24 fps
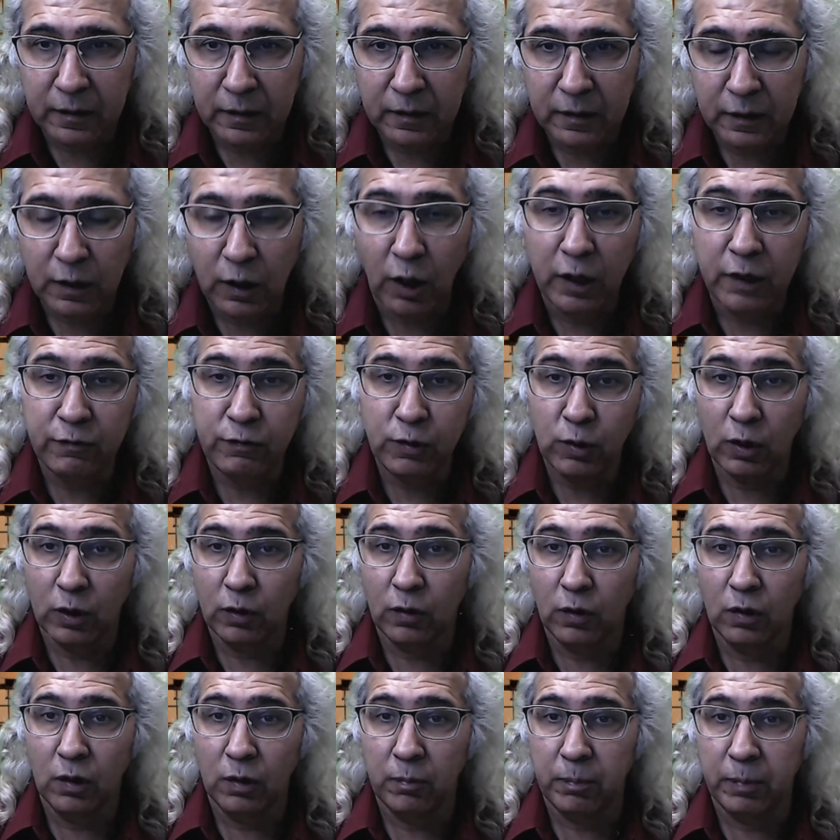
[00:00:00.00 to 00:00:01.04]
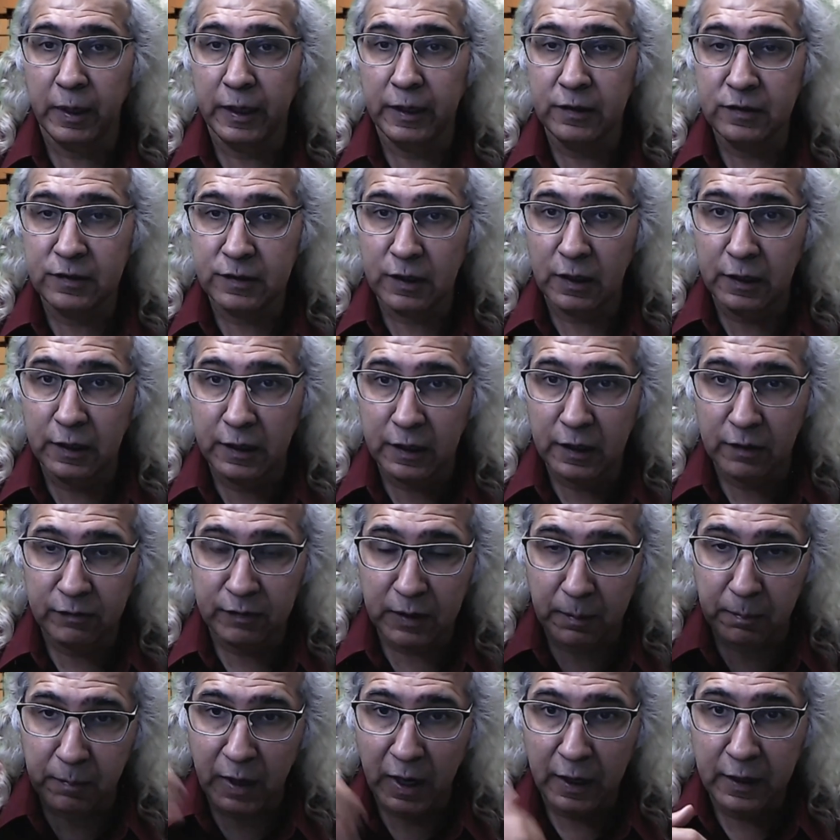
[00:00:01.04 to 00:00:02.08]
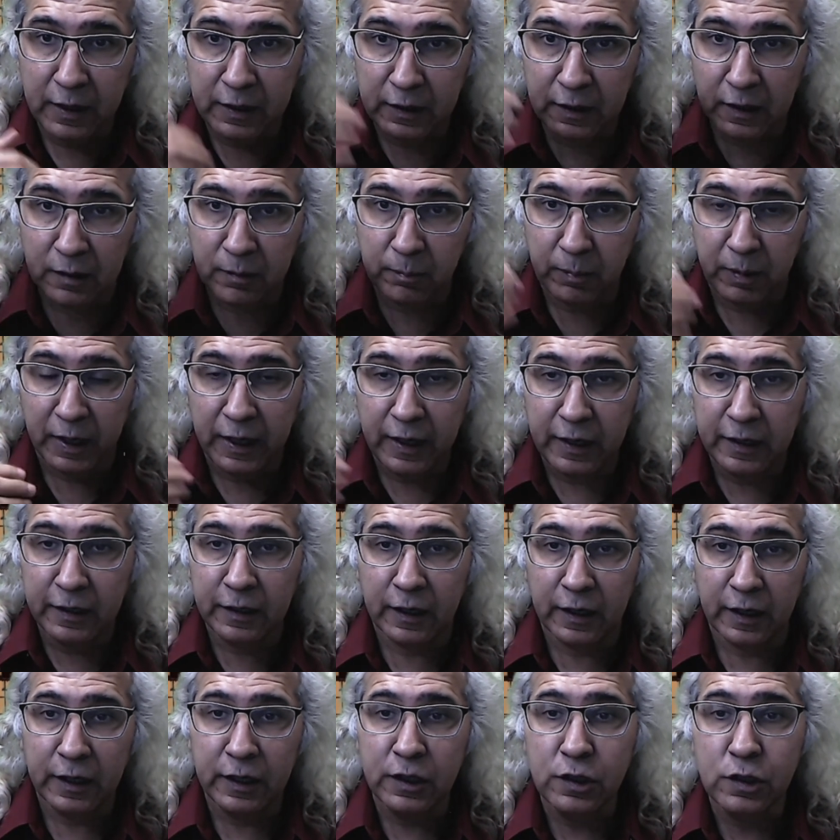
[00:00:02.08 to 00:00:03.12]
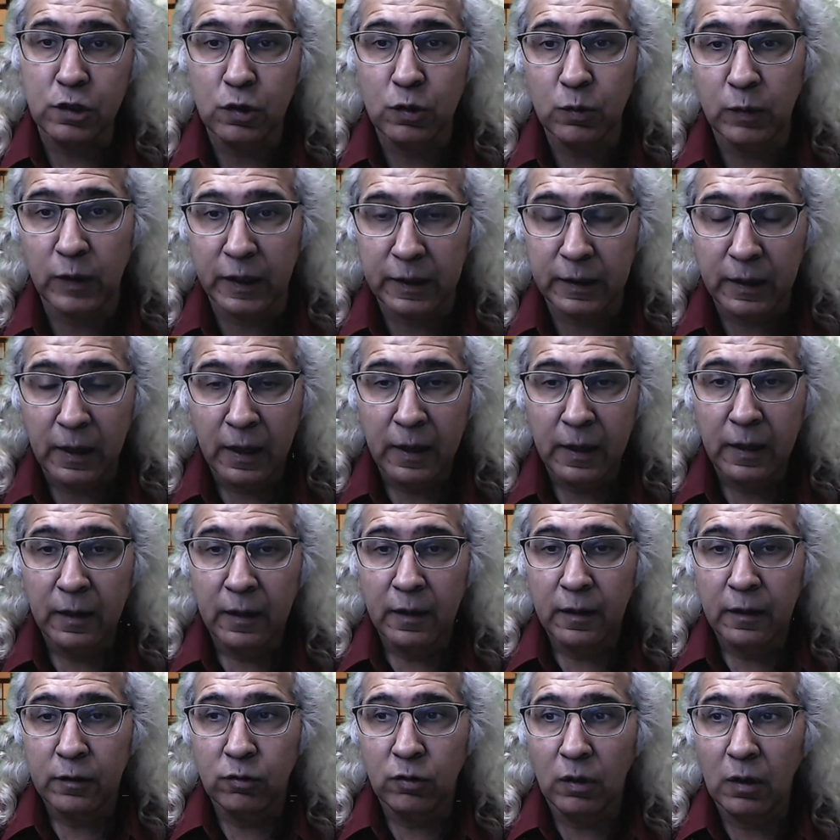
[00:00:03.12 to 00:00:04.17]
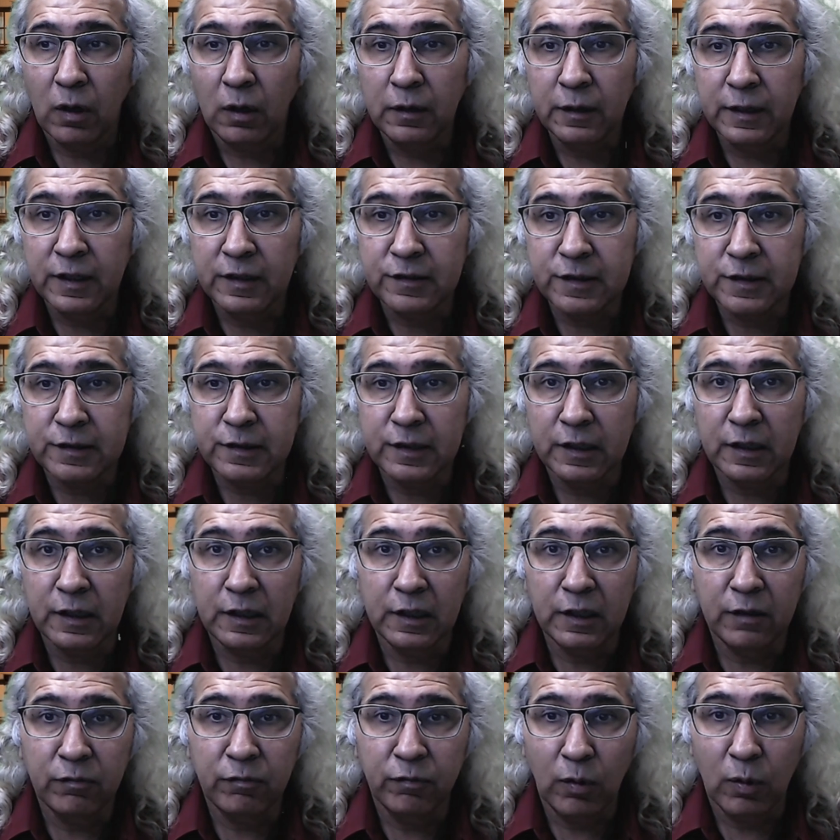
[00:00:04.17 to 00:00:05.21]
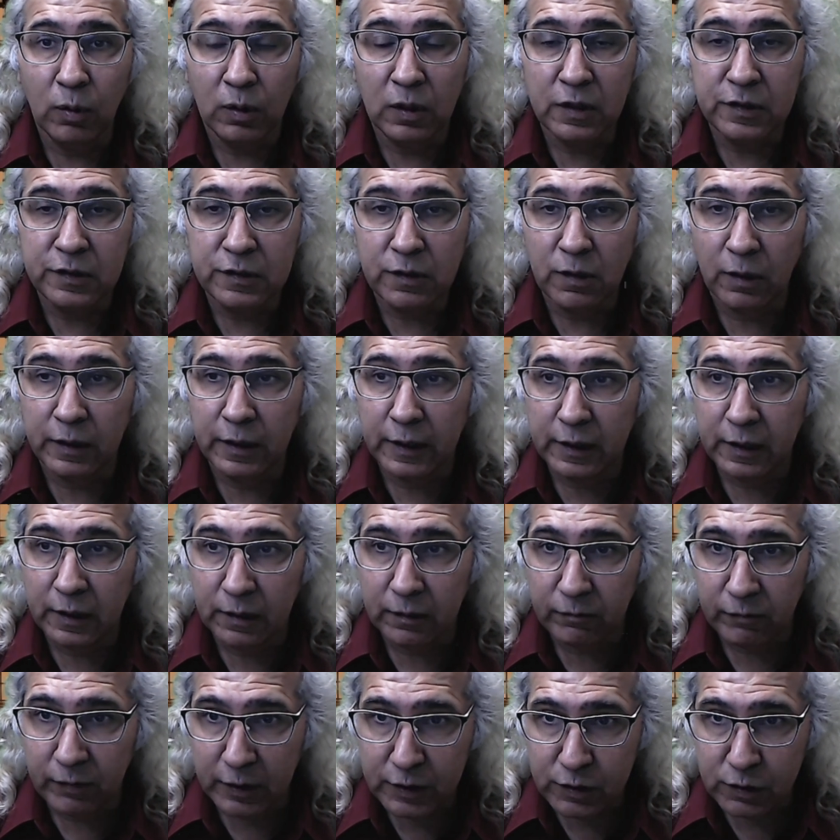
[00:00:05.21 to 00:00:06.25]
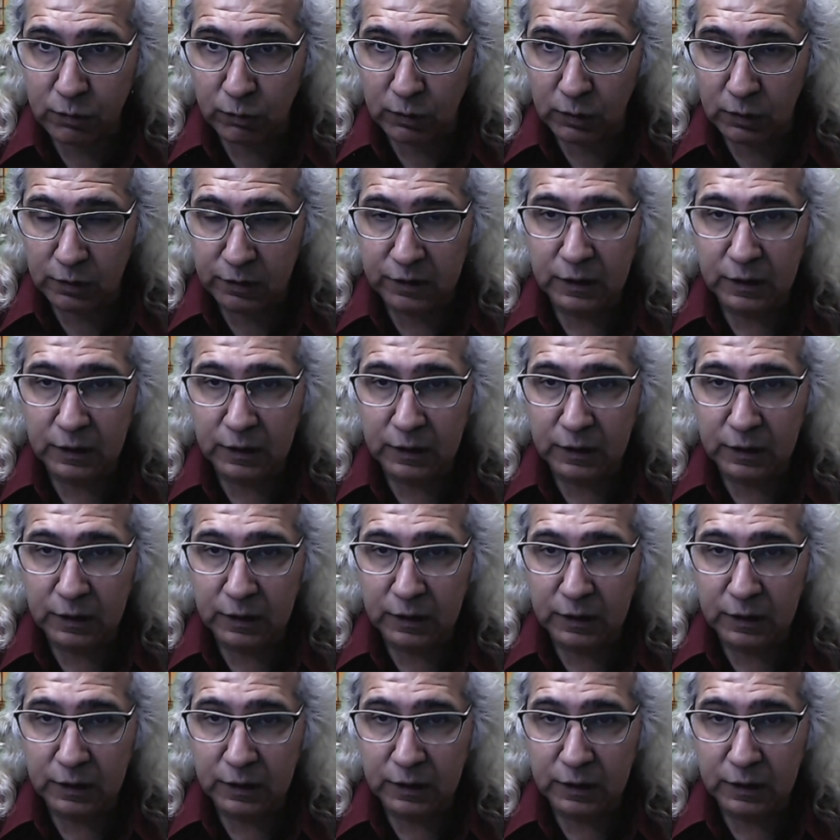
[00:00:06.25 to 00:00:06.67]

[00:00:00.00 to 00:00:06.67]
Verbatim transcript: Now, if you're going to bring study of the mind and brain into it, you're not necessarily focused on individuals